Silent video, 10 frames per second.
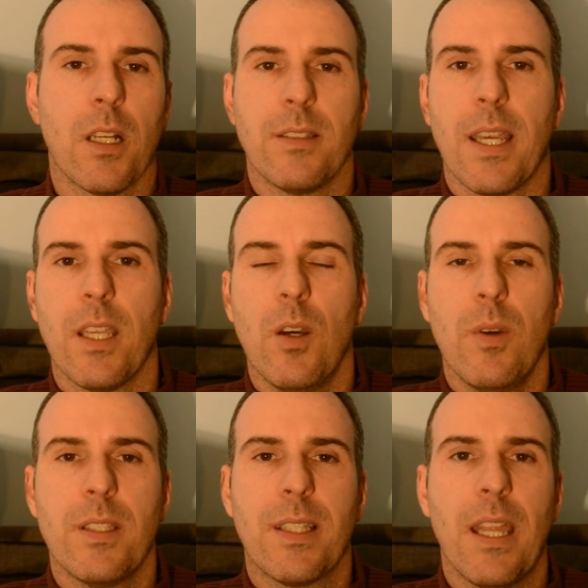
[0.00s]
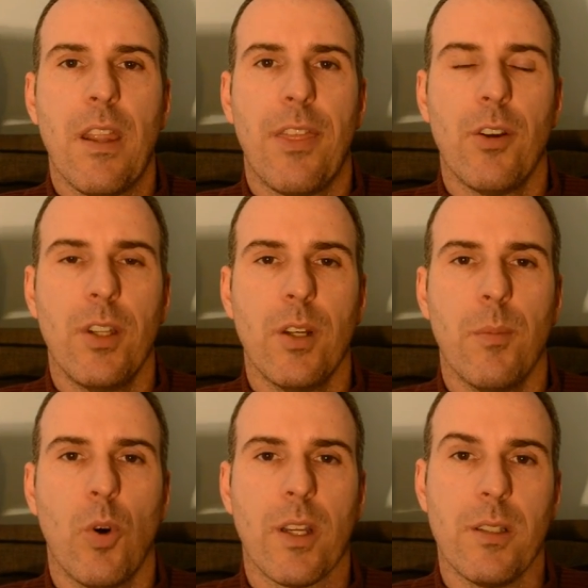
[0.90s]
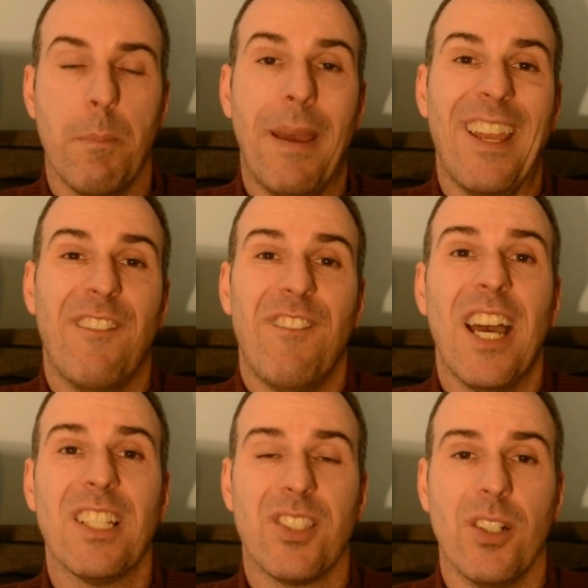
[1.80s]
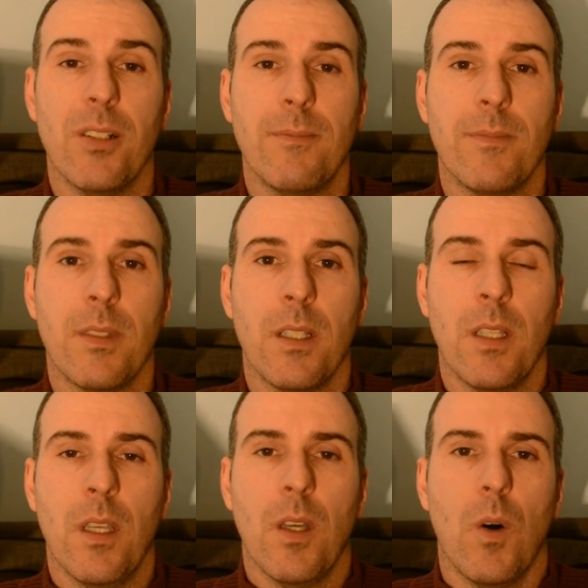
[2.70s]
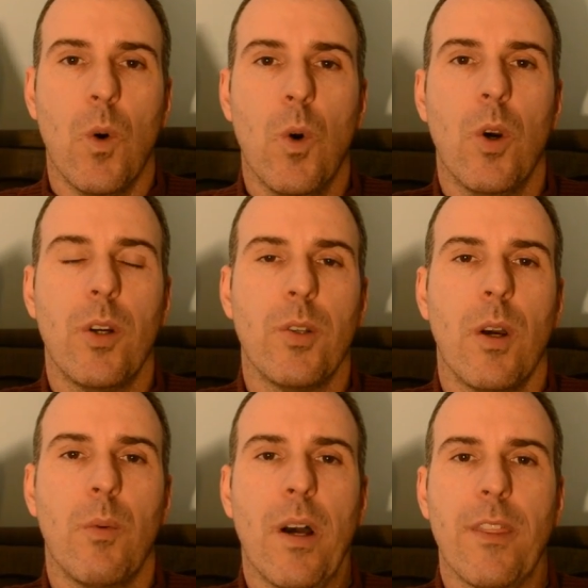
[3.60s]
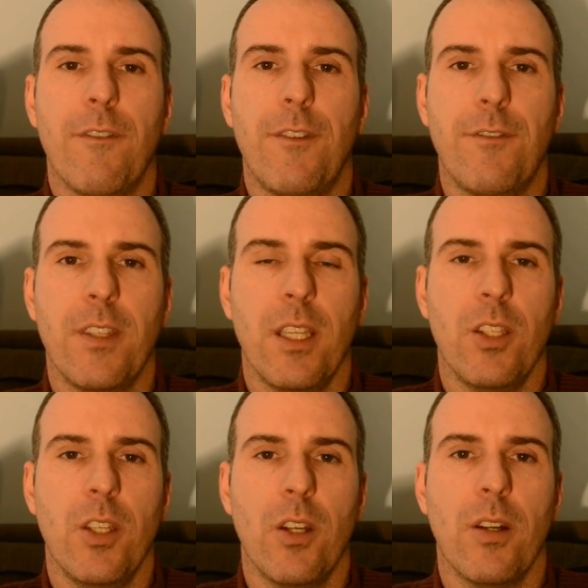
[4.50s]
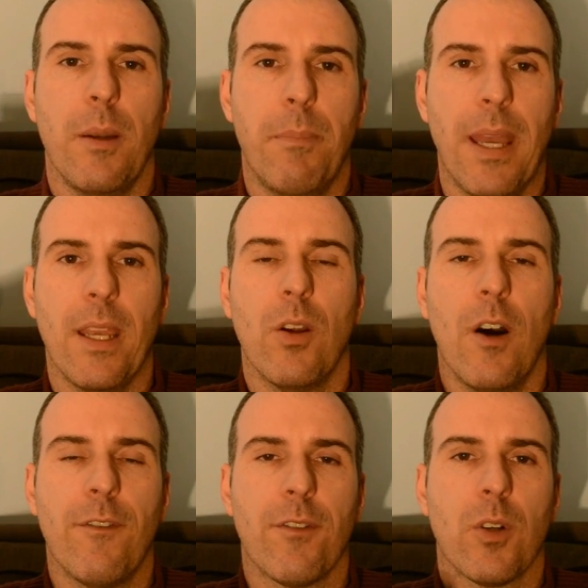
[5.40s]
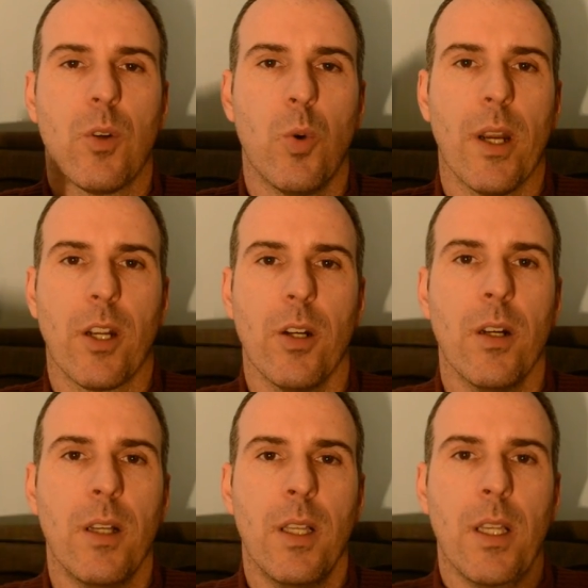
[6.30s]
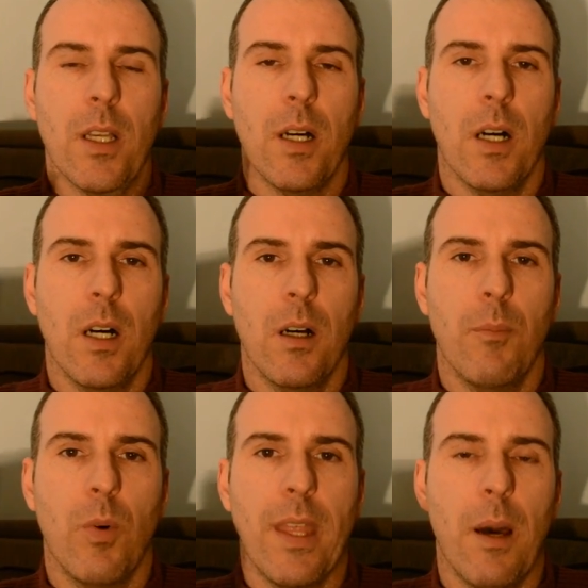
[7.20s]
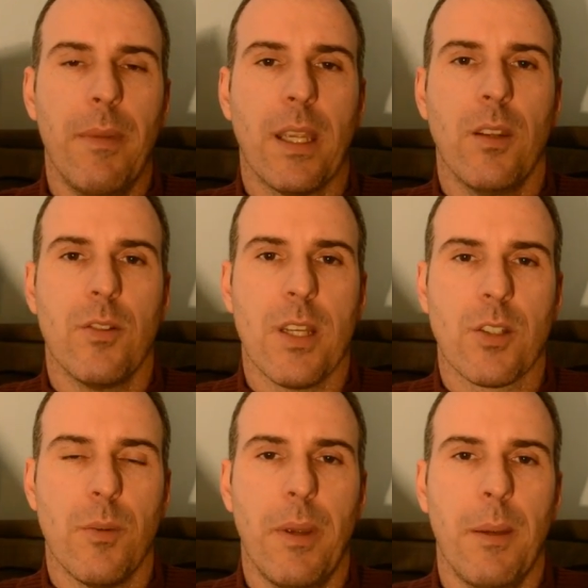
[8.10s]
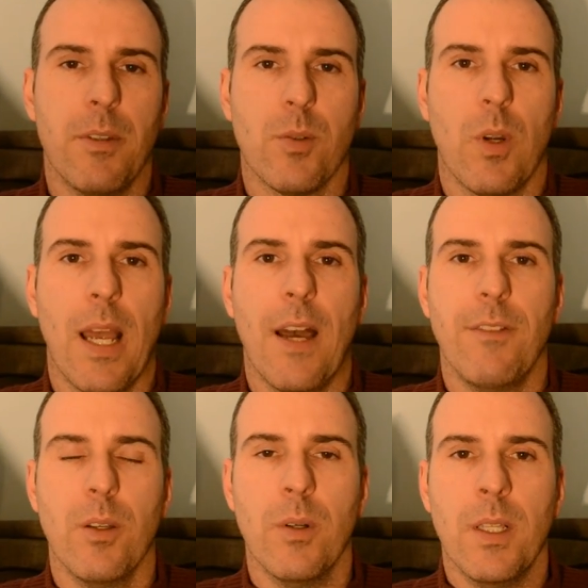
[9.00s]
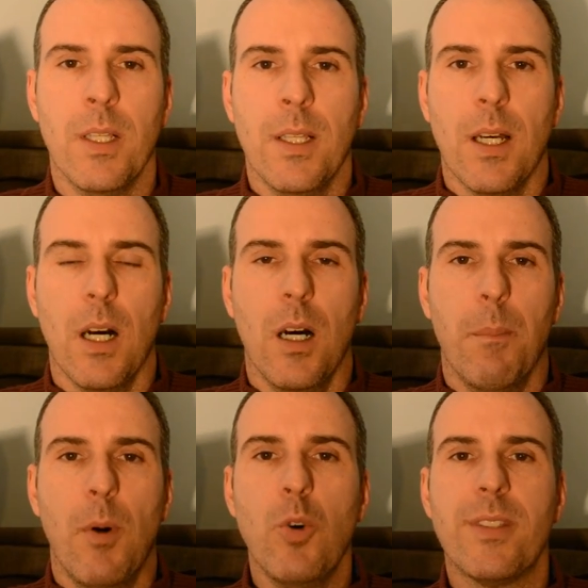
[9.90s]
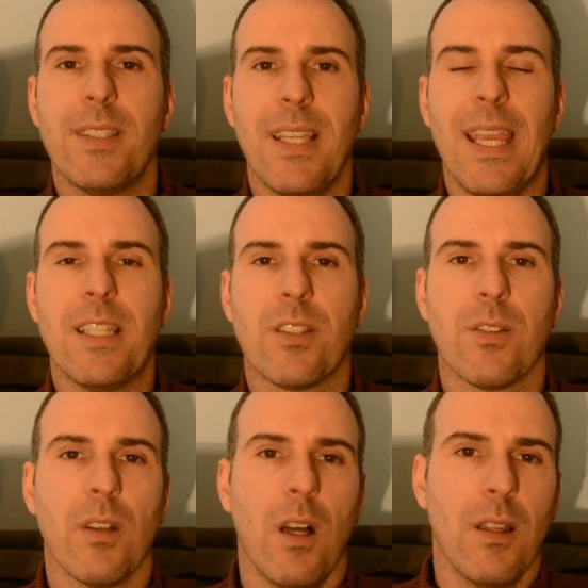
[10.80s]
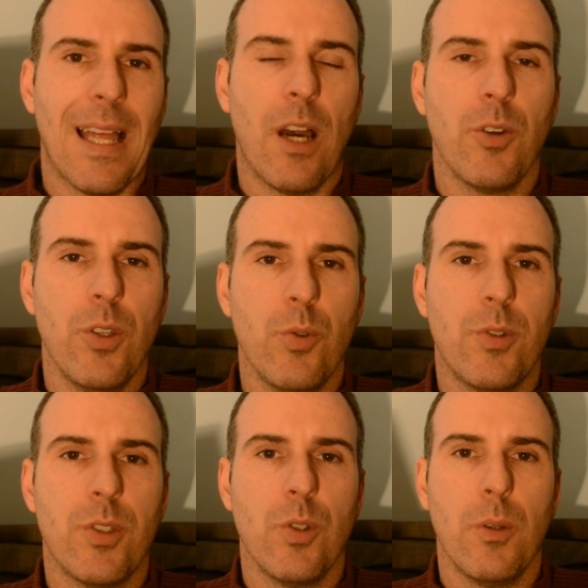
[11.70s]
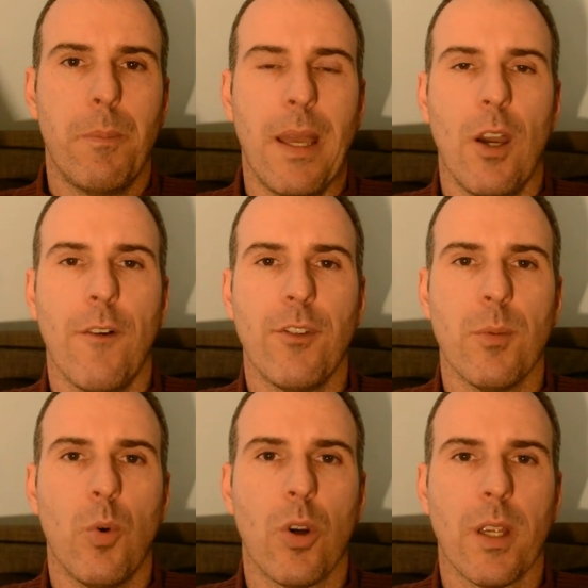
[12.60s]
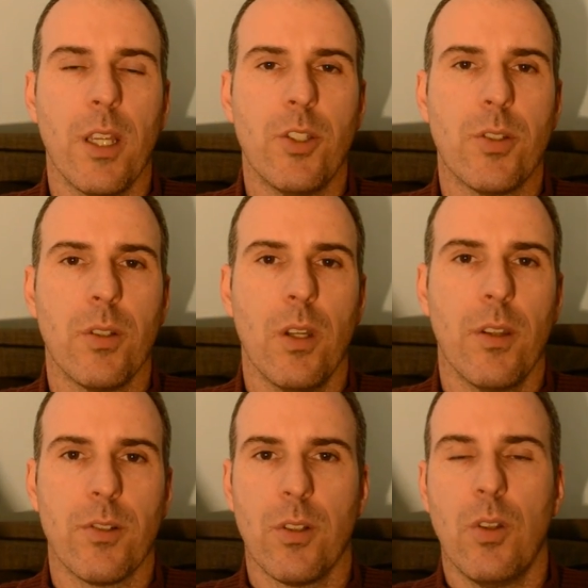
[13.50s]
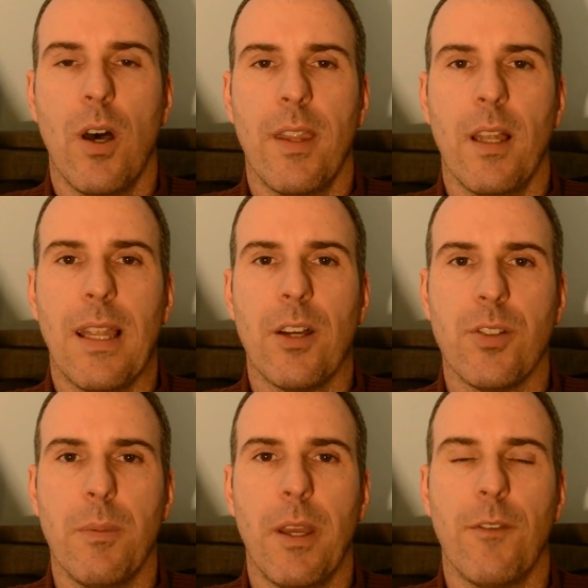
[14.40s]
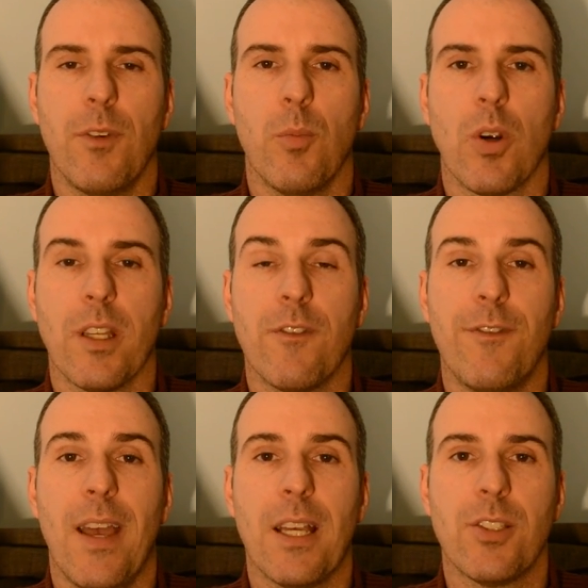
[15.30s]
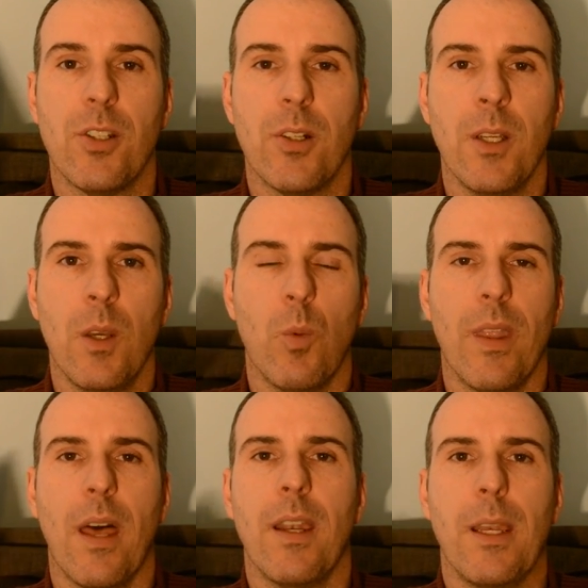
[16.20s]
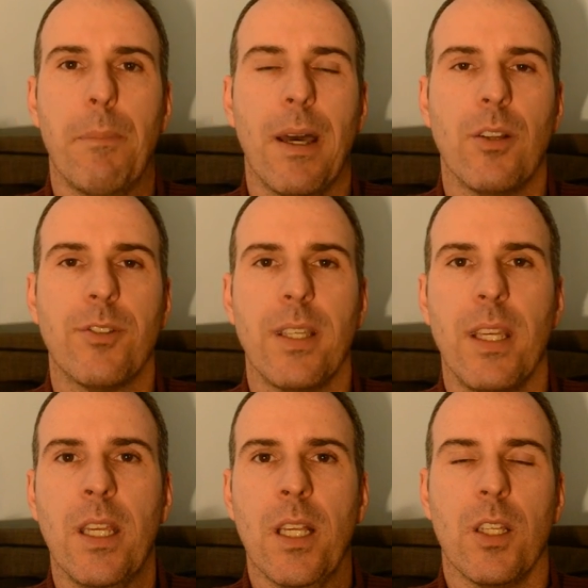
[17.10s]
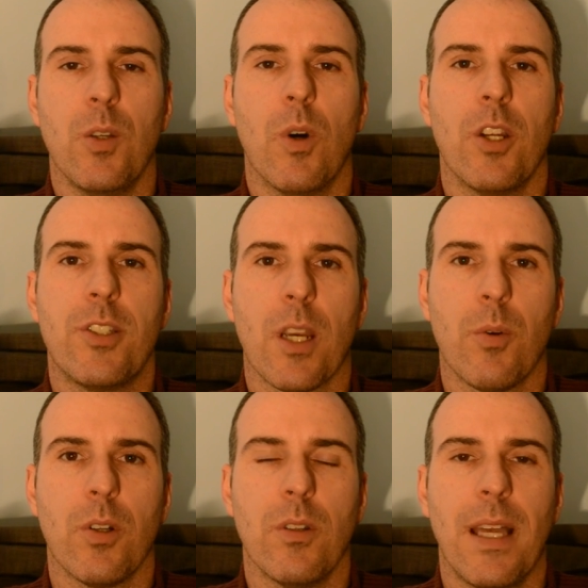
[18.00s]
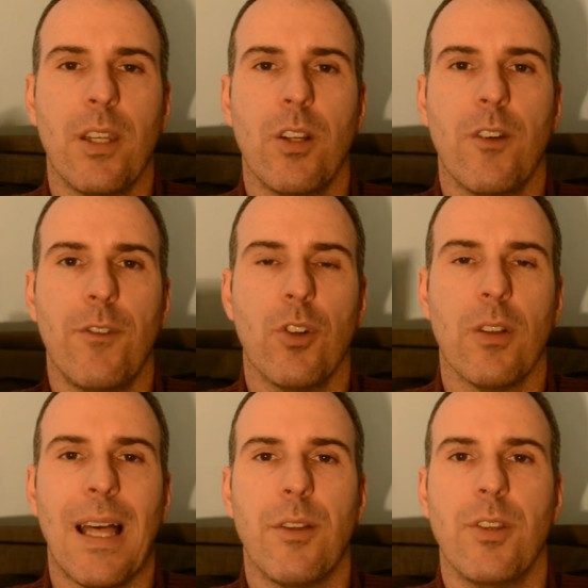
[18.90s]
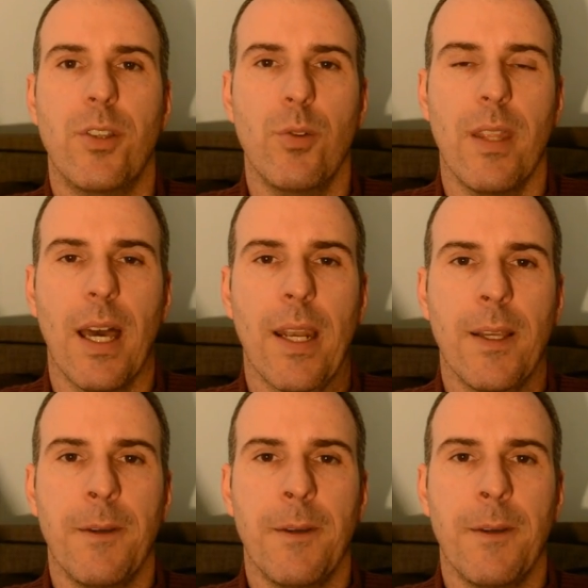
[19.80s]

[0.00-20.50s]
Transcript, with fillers: Because I can always get a 30 year mortgage and pay faster, or do I want the 15 year and pay it off quicker um, without making those extra payments or what have you? Uh, most states allow you to pay off your mortgage. You know, there's a law that allows you to pay off your mortgage faster without any penalty. You want to check with your lender if you're allowed to do that.